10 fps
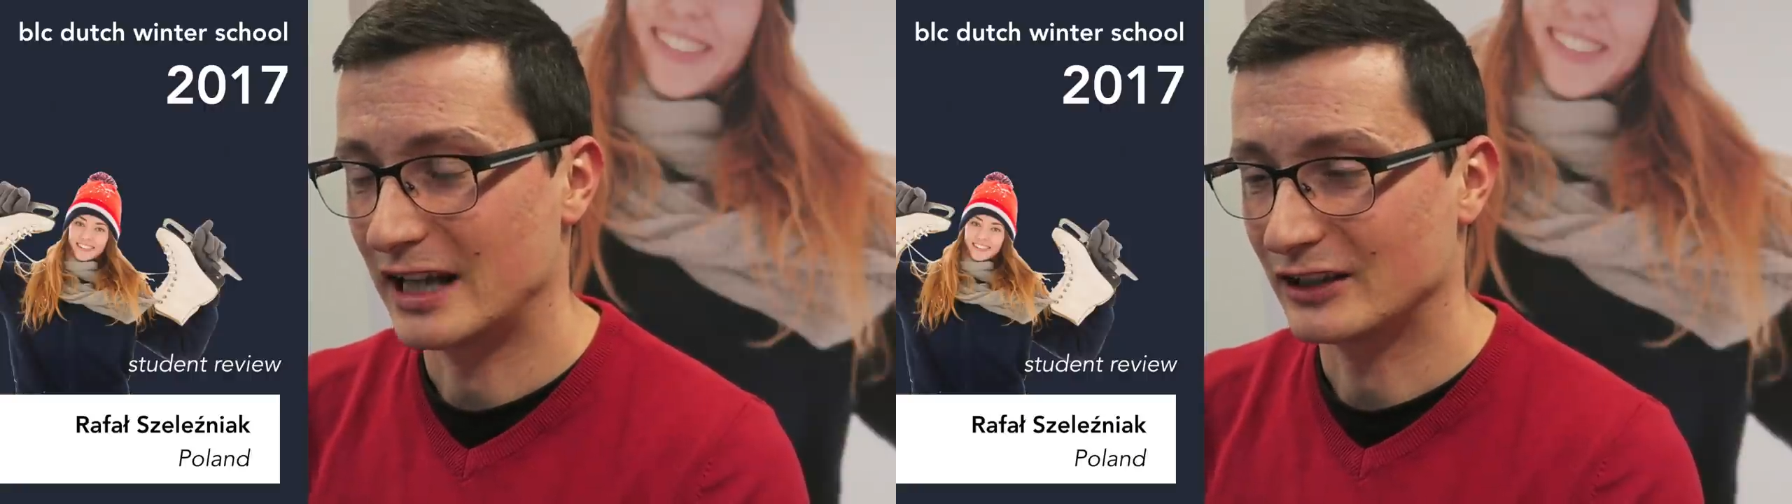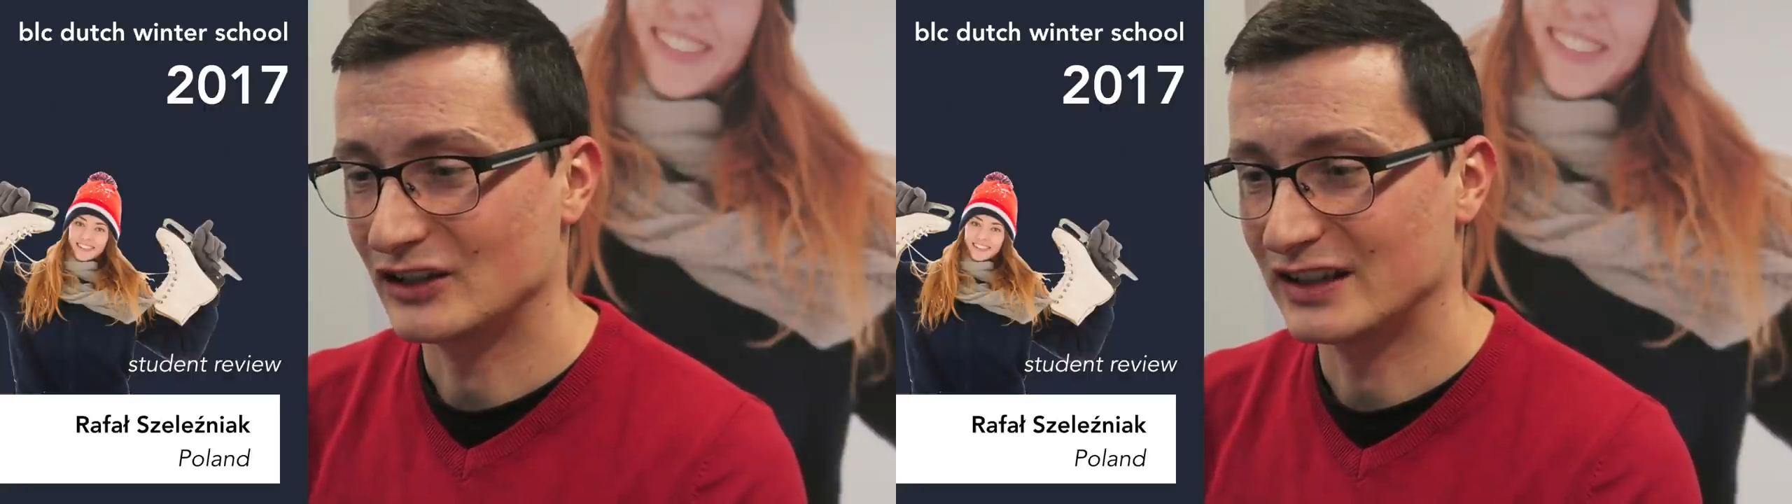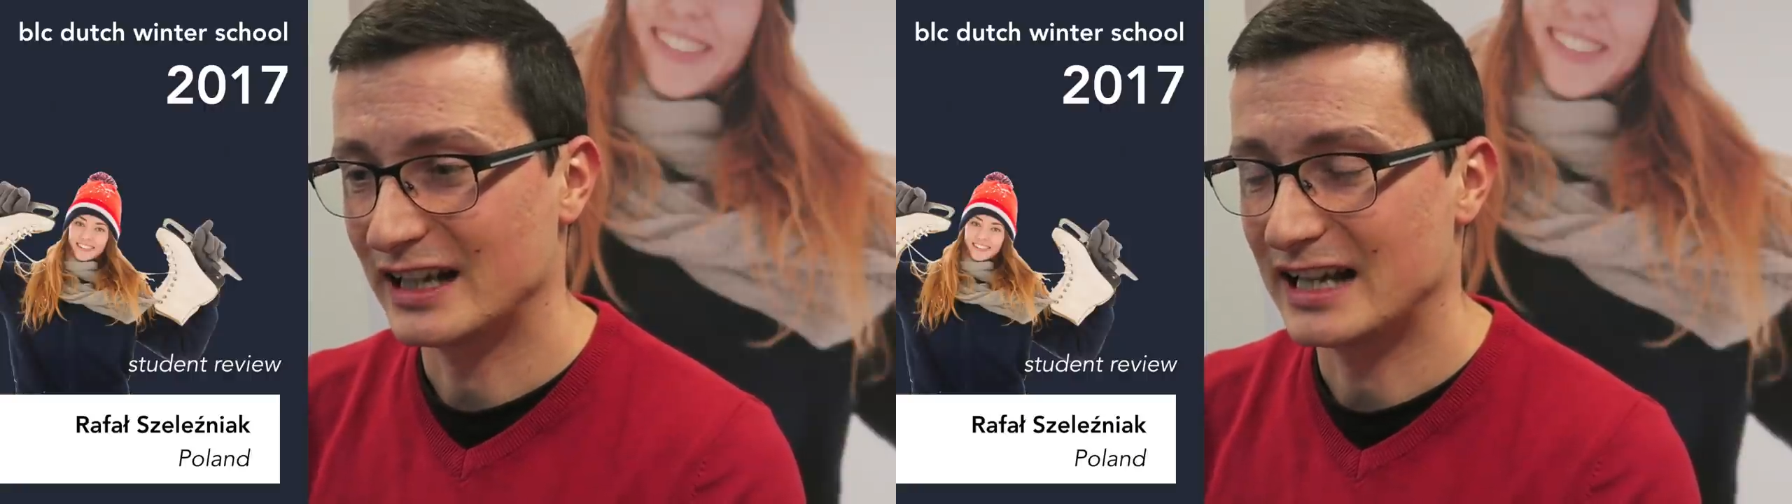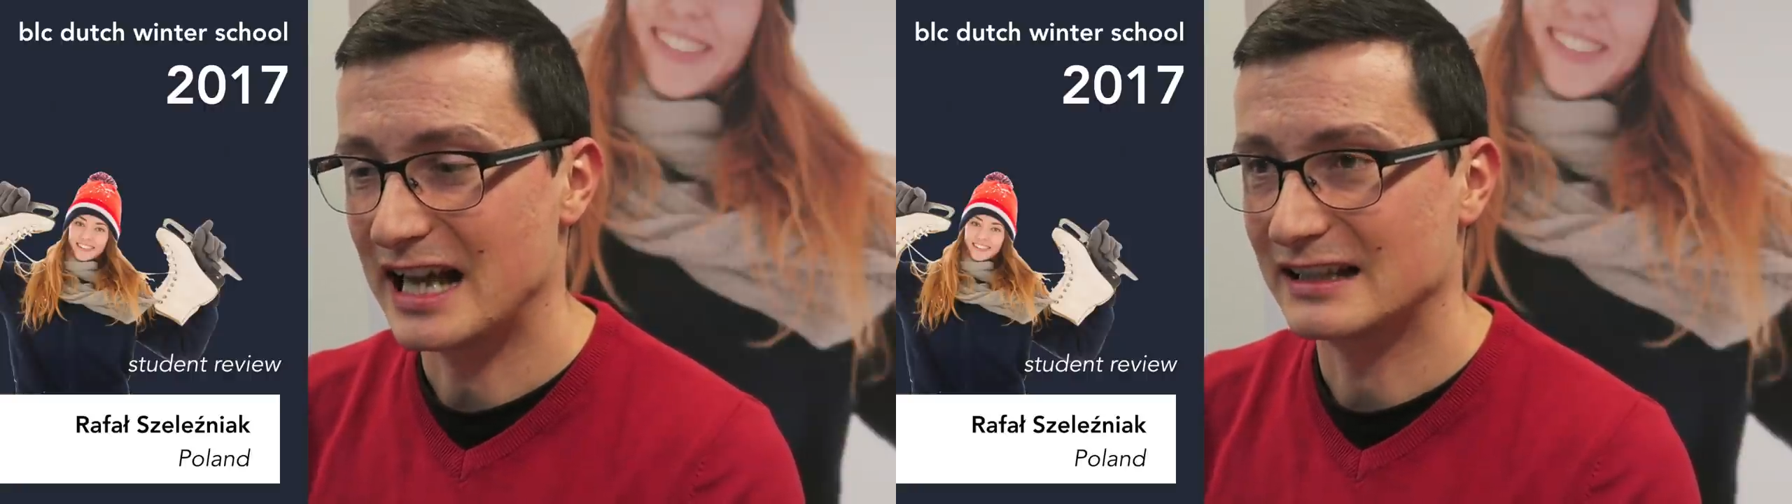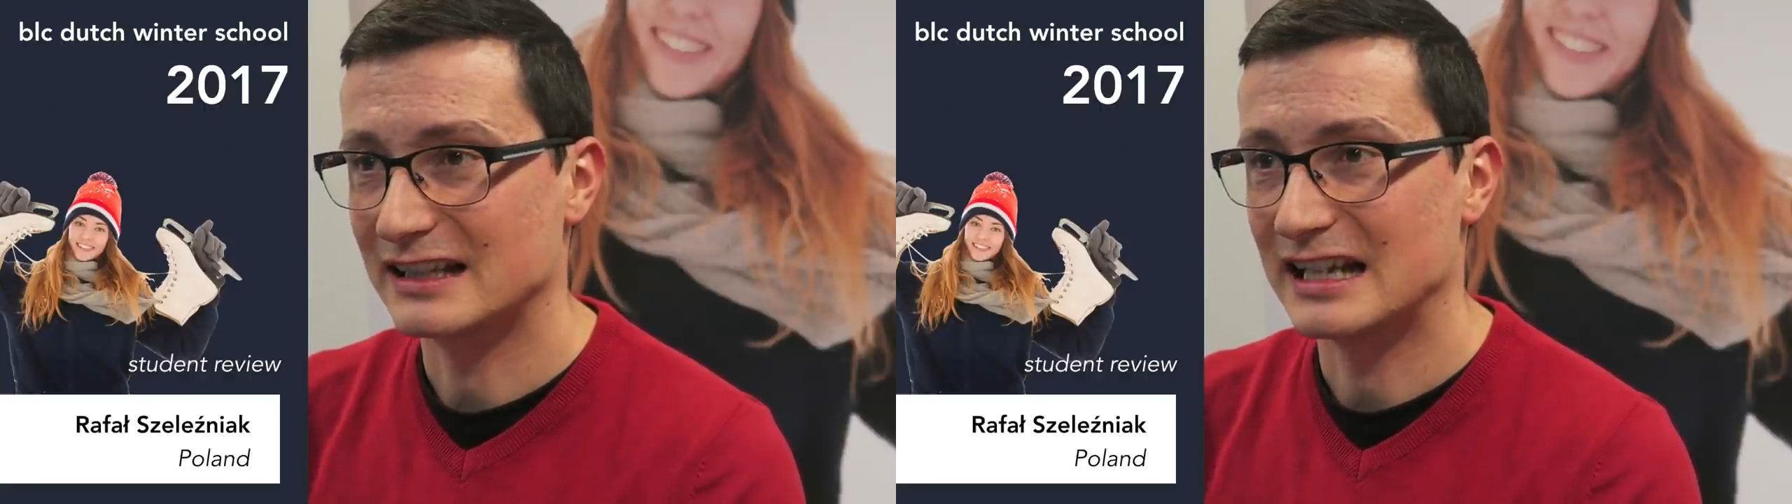like to say
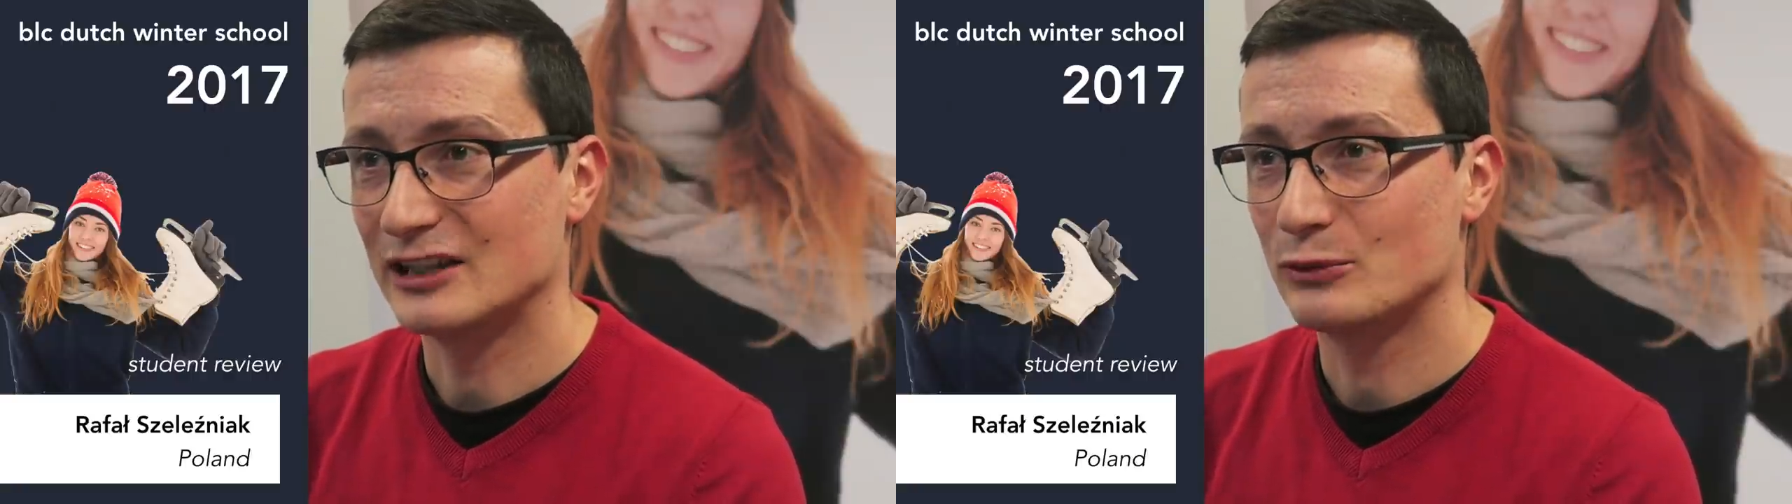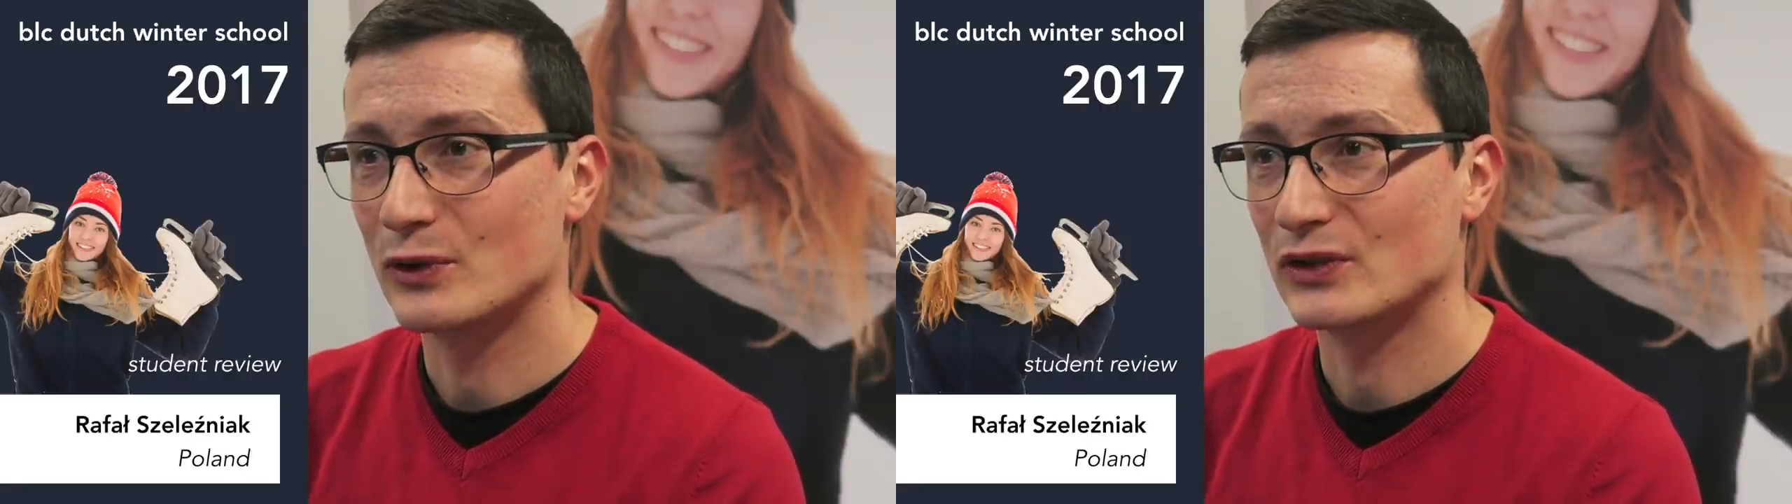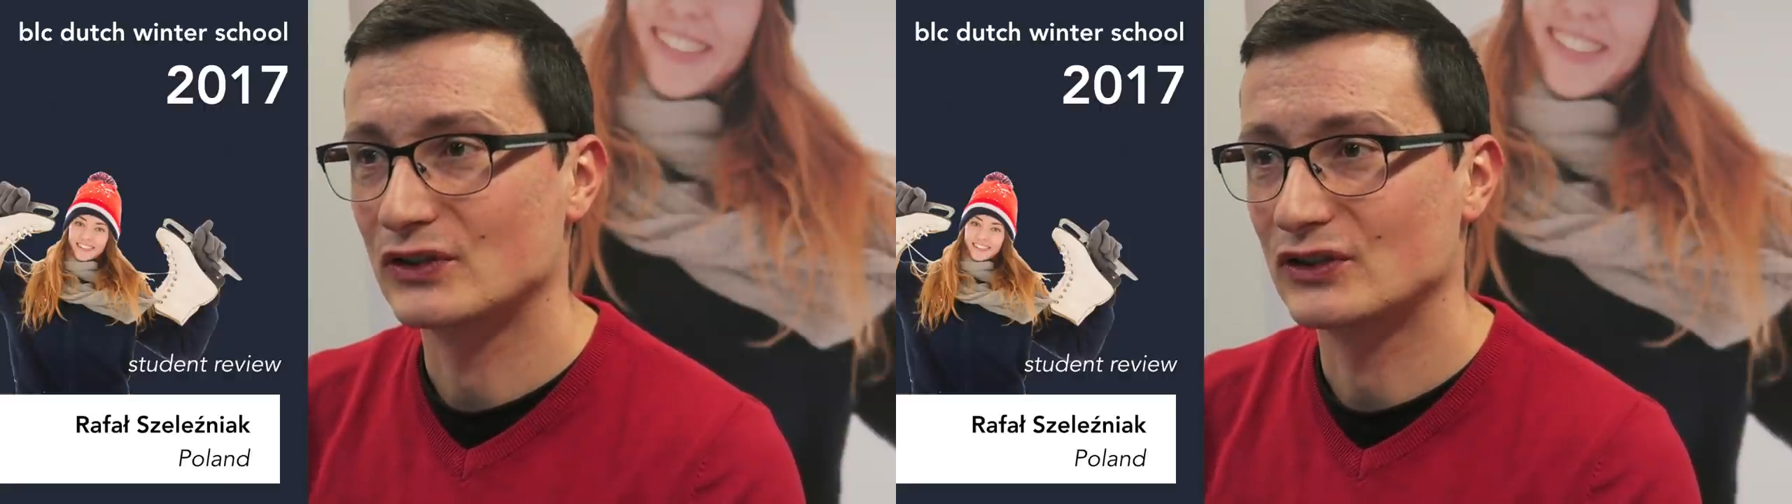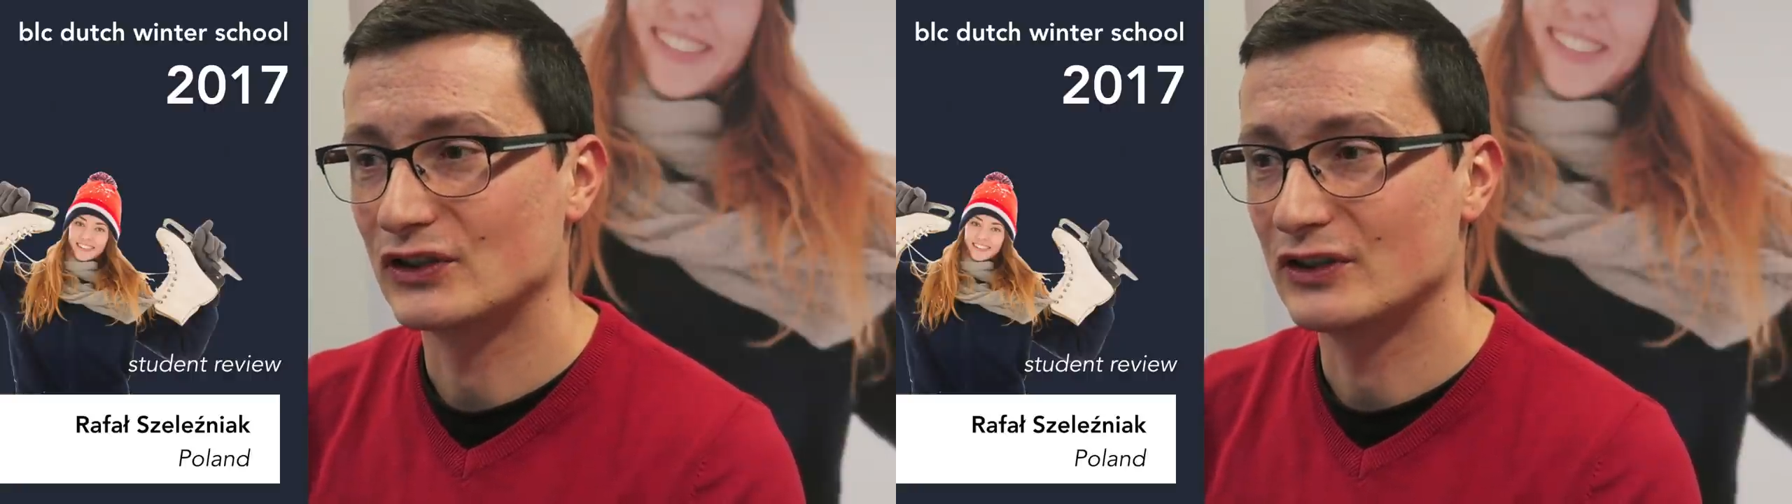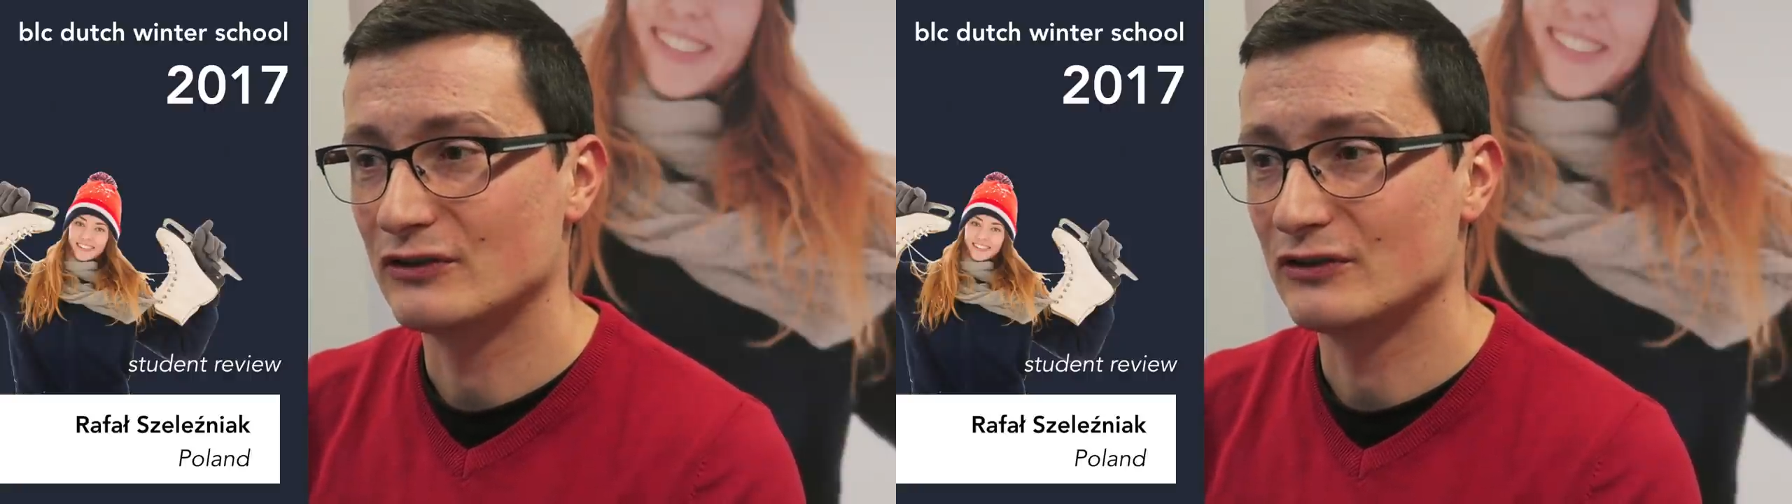that it was